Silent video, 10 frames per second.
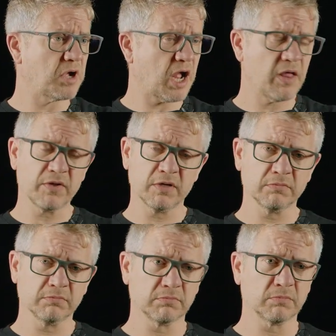
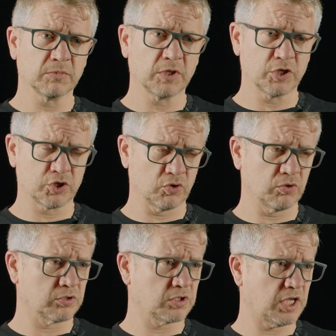other
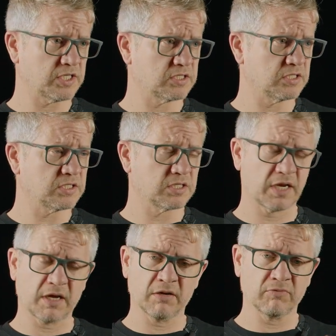Azure clusters
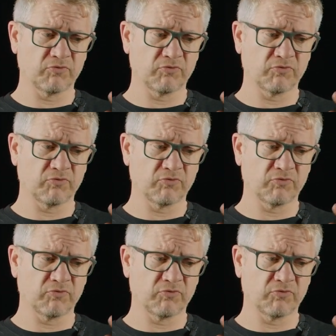that are,